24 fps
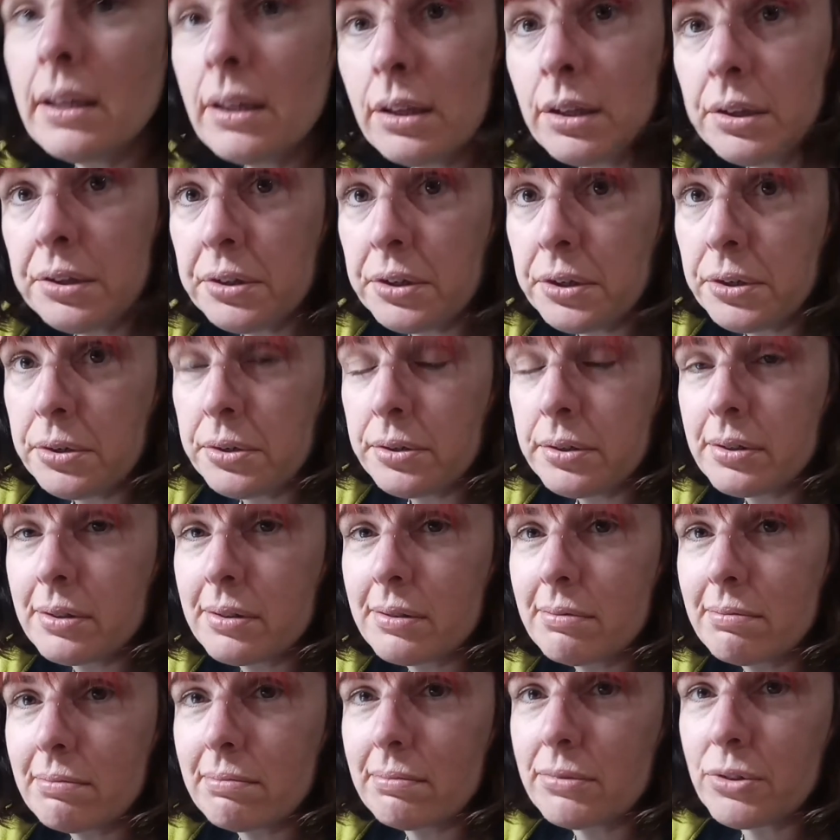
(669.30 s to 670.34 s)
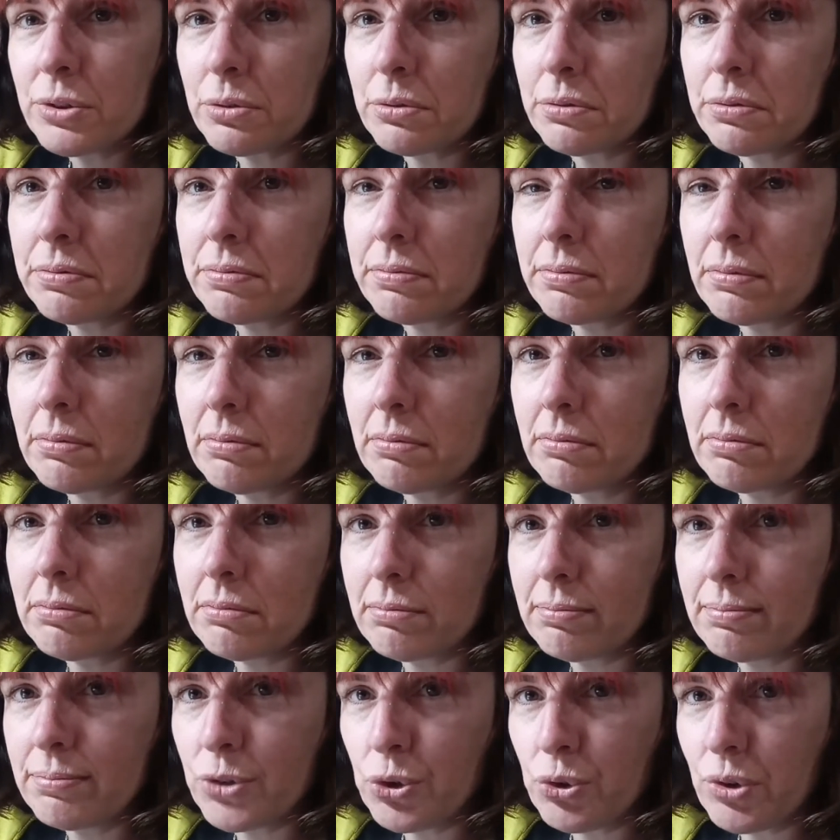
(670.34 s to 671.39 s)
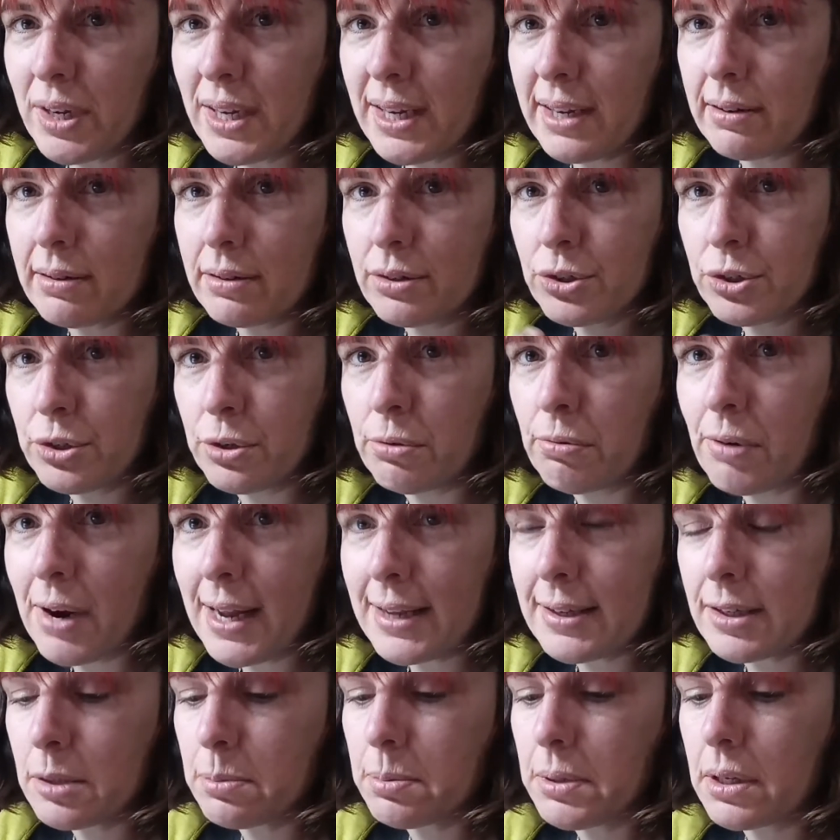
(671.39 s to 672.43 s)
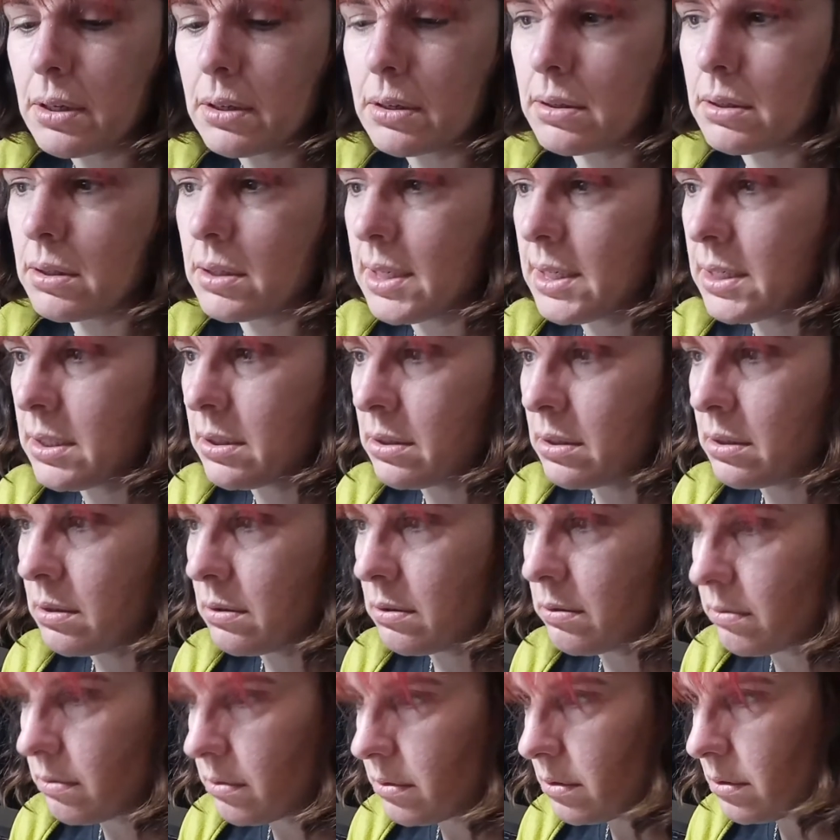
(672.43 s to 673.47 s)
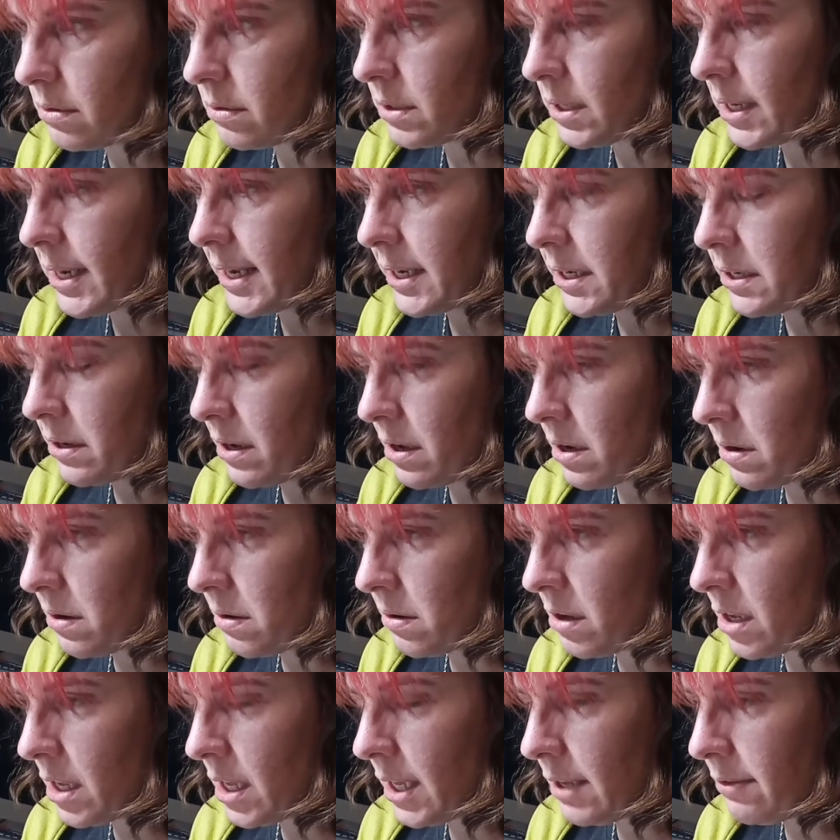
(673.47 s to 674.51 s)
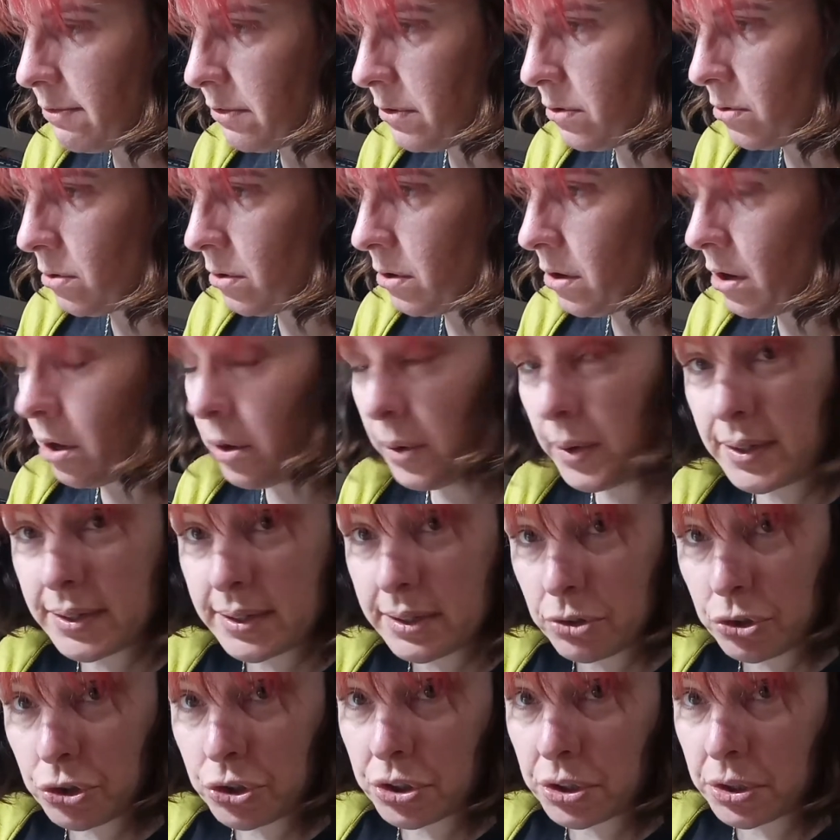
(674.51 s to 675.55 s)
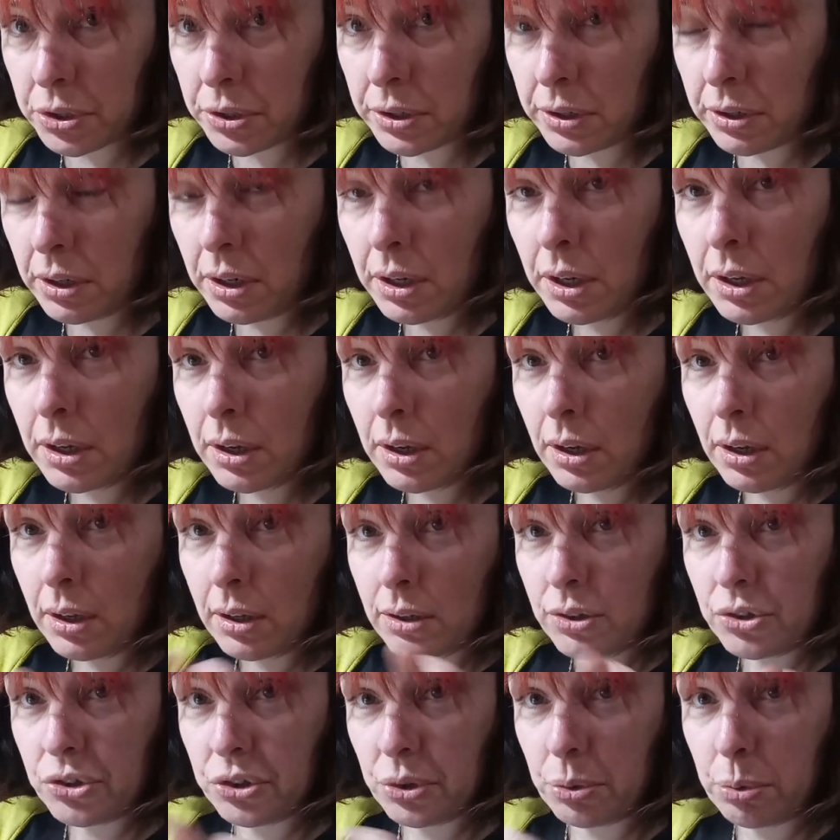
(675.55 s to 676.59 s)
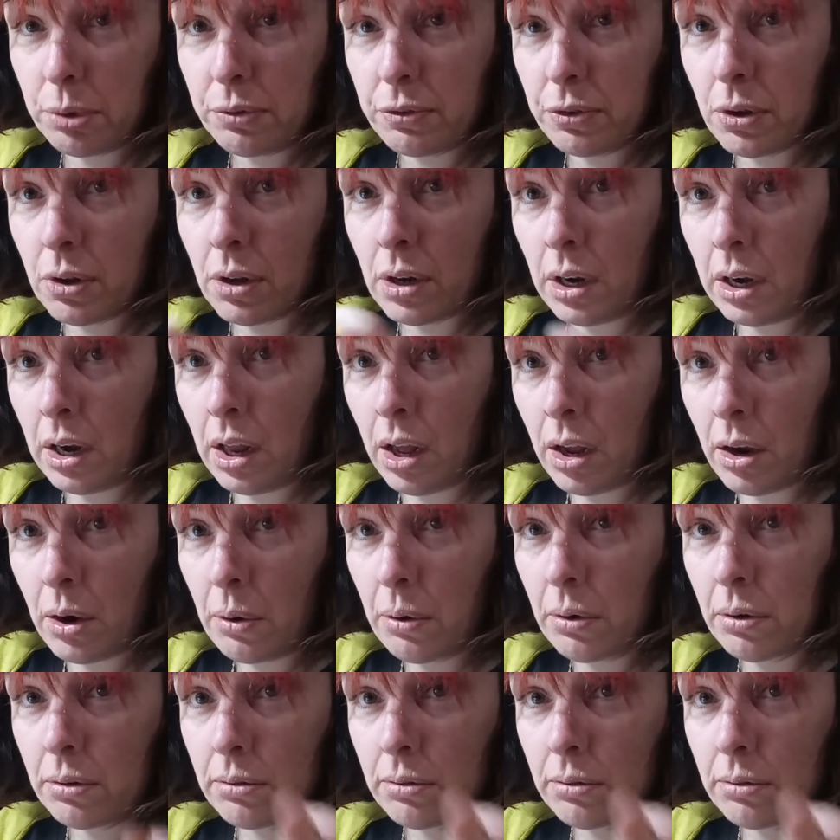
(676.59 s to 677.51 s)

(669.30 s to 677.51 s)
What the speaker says: you use sort of green and 2 reds because these are to let you know if your note is in tune. So we've got a low,